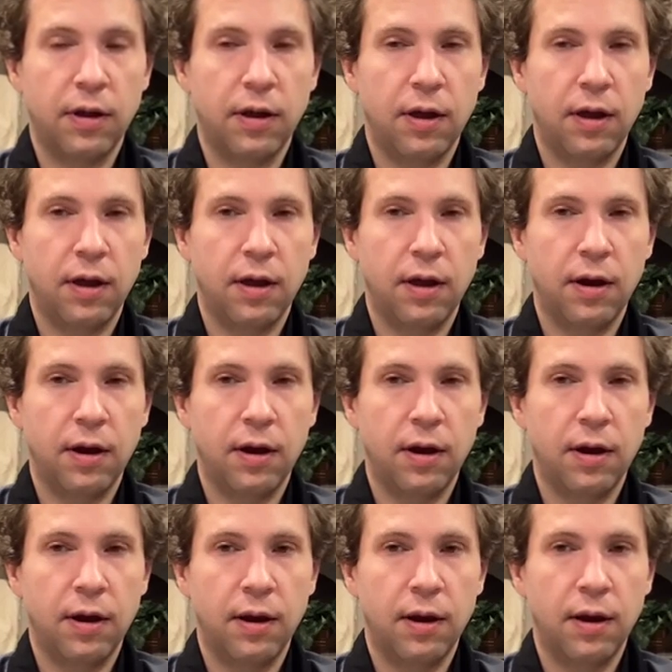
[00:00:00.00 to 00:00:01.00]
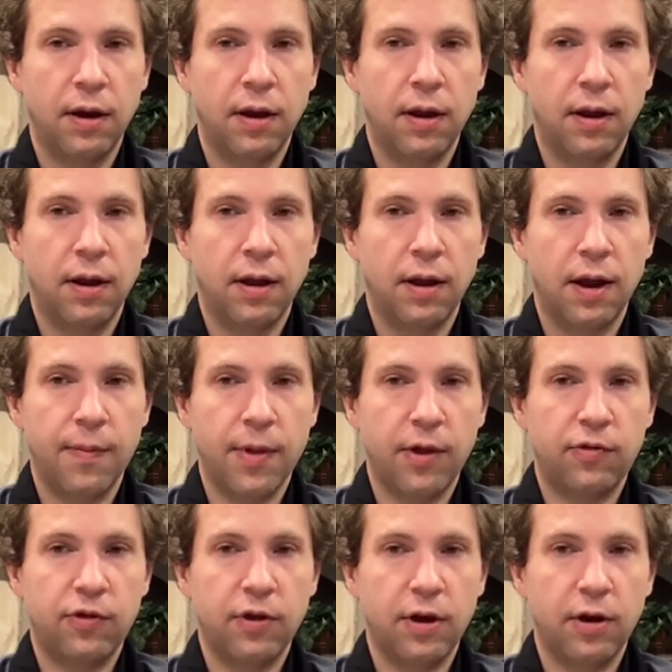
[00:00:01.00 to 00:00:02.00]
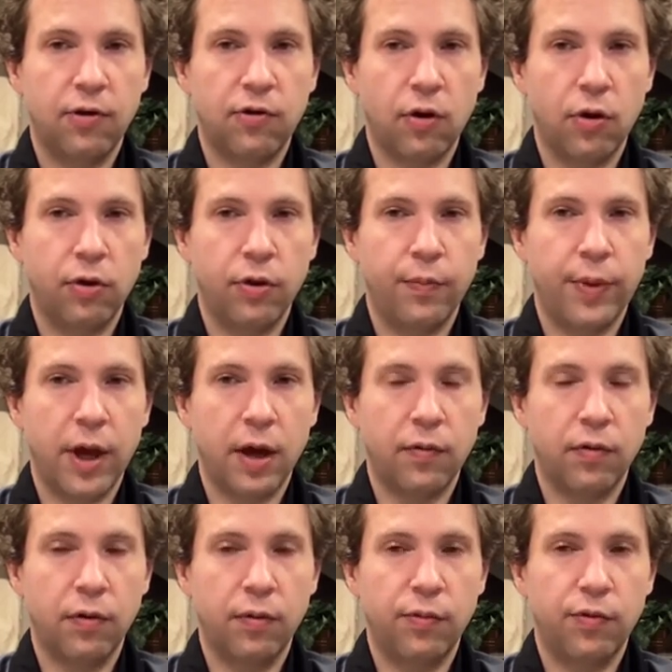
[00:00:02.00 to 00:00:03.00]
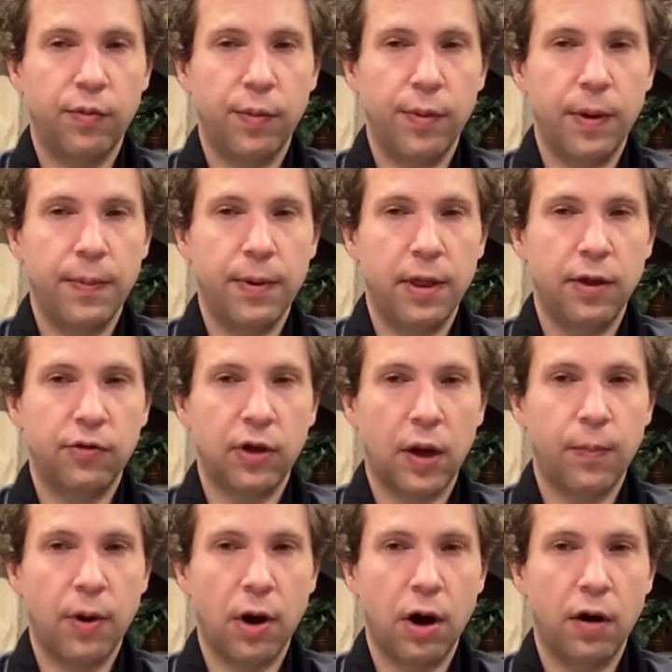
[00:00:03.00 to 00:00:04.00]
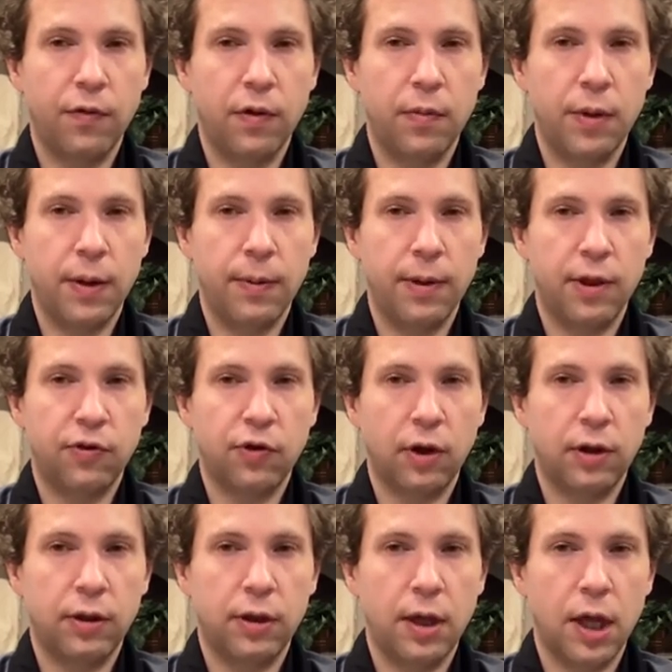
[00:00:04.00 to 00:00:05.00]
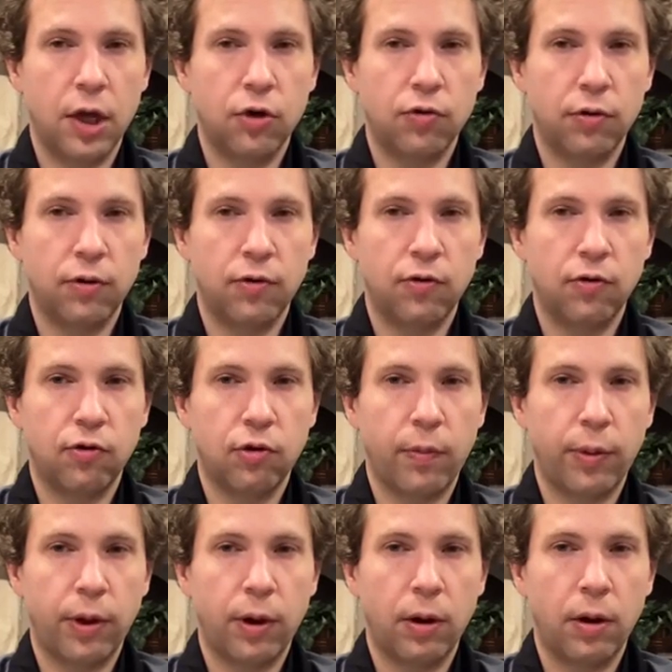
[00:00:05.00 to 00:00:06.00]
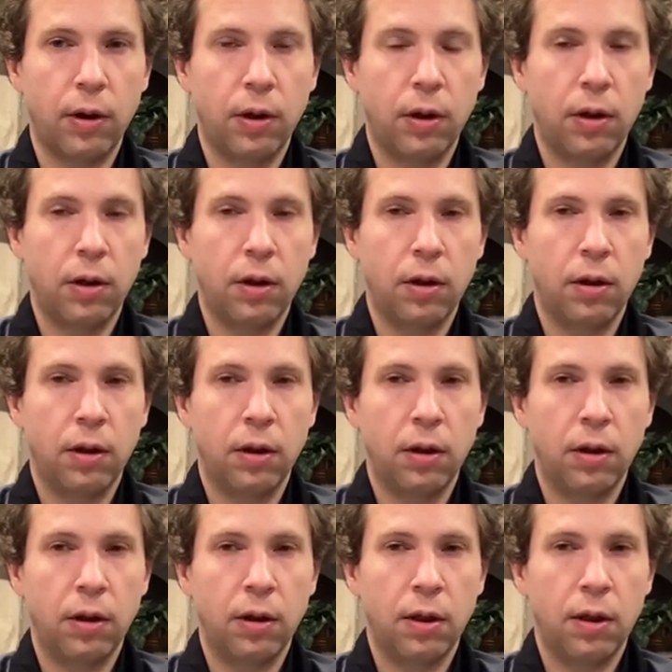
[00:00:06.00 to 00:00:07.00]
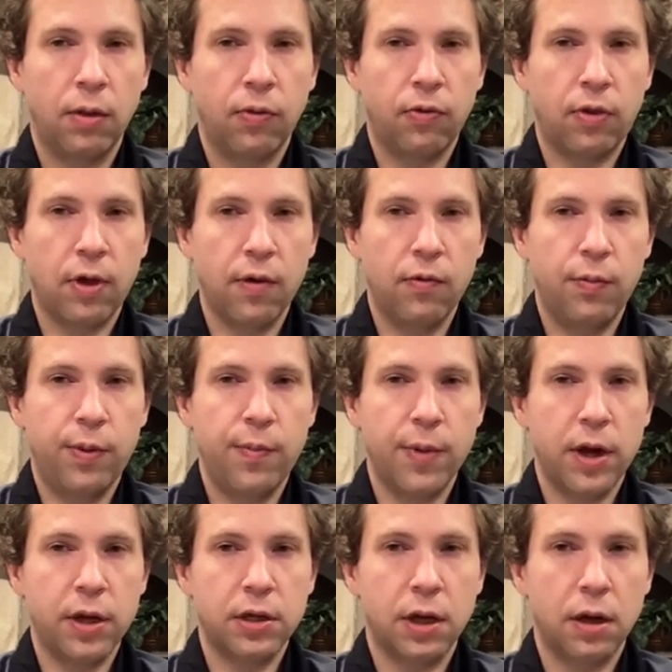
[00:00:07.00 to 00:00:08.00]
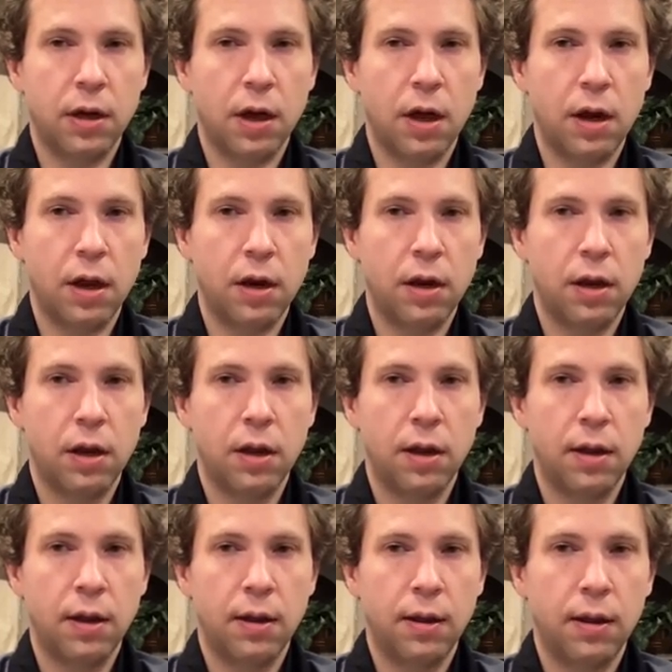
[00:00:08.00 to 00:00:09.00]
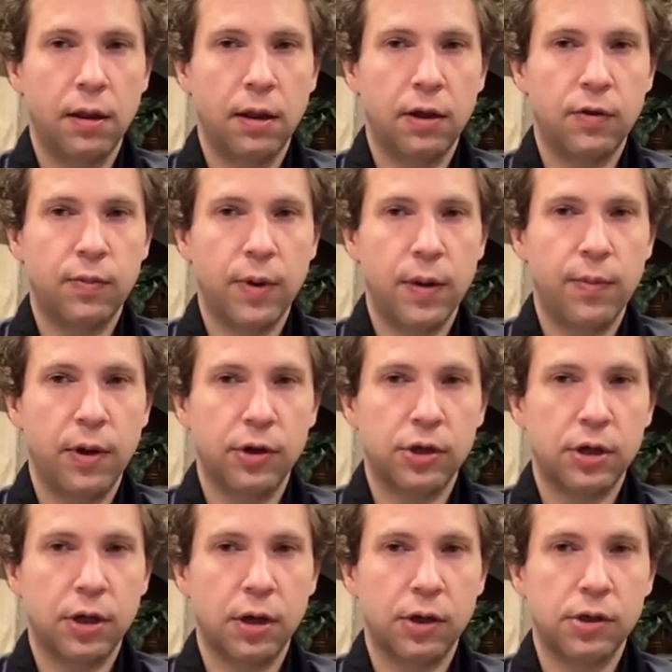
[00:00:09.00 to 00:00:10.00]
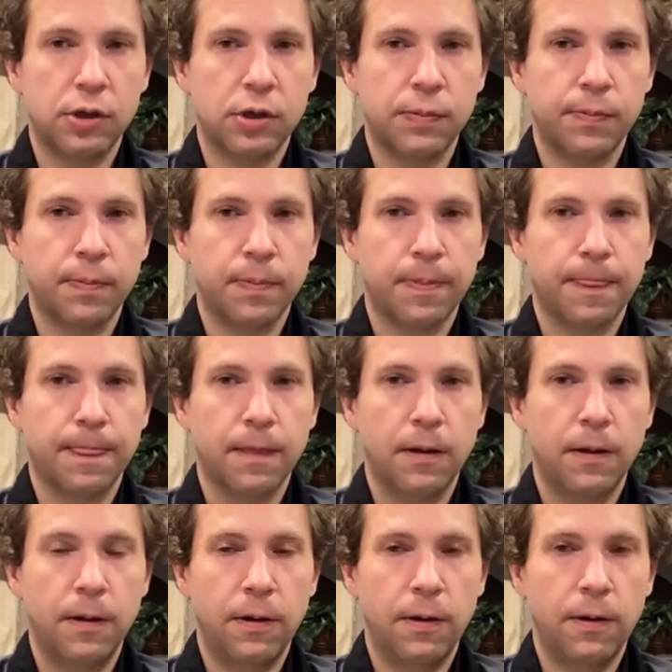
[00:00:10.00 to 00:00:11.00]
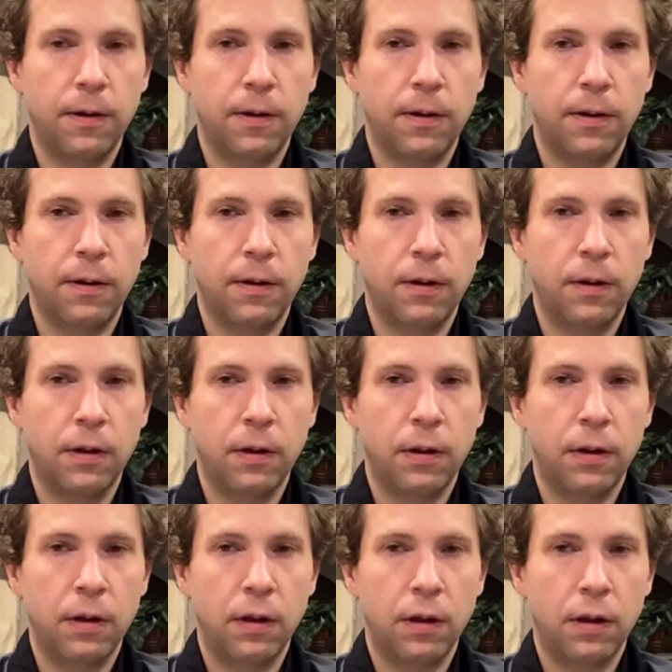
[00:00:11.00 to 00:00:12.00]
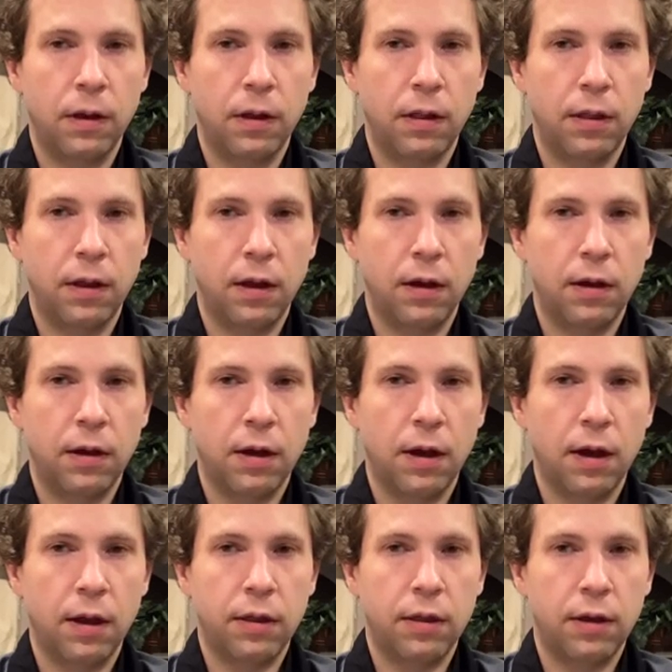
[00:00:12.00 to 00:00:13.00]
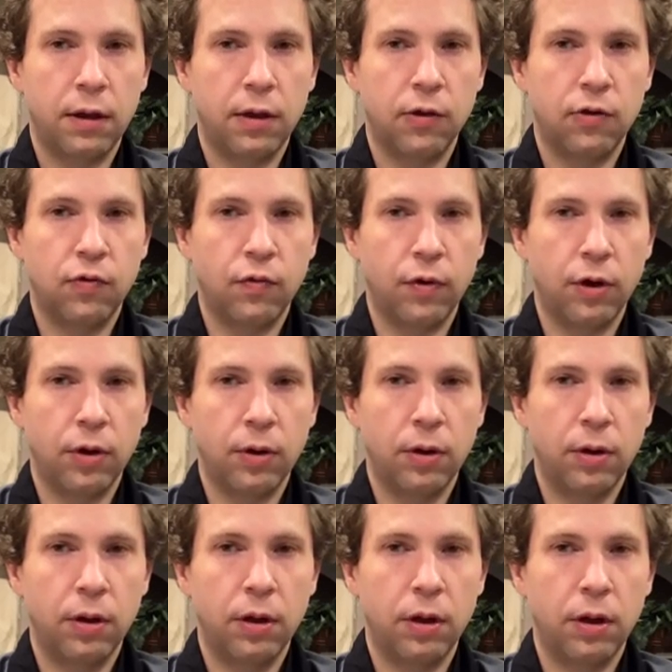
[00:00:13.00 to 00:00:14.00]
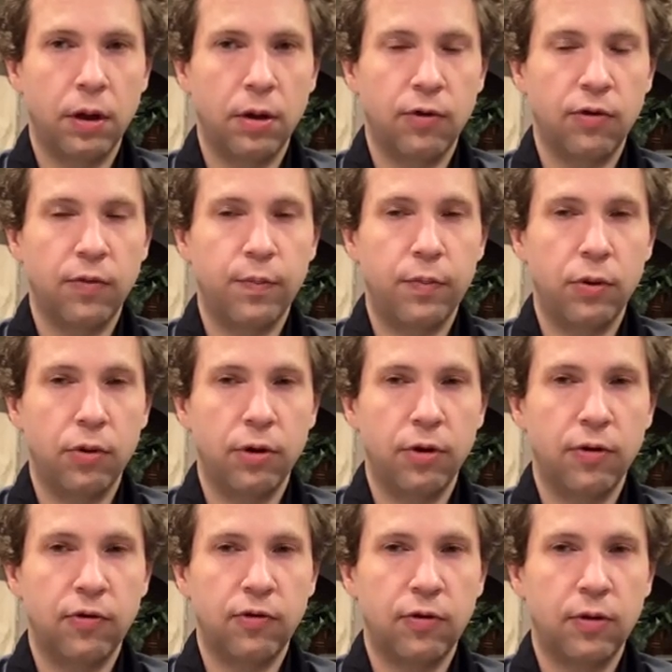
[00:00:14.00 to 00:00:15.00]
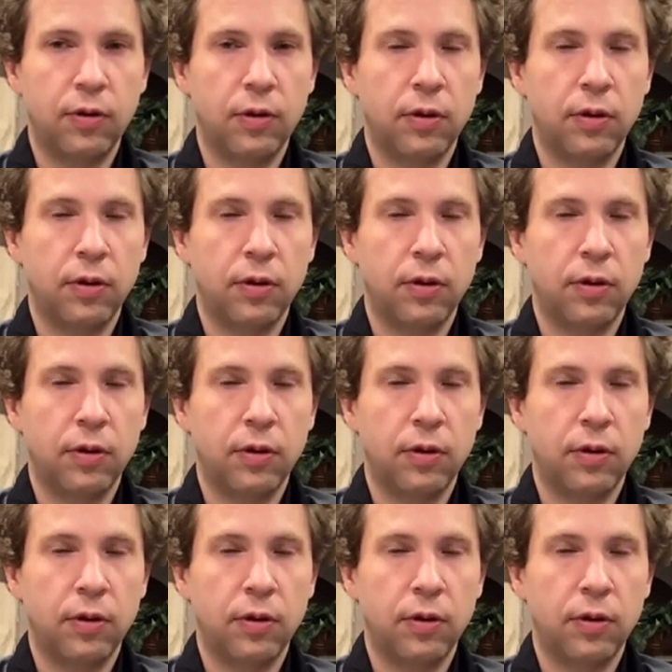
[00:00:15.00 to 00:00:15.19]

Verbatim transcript: and I'm not saying it's all the back rooms, but maybe that's like part of it. Maybe that's like the entrance or something. That would be my take on it. That's my best guess. And uh, that, yeah, I think it's real. And as a Buddhist,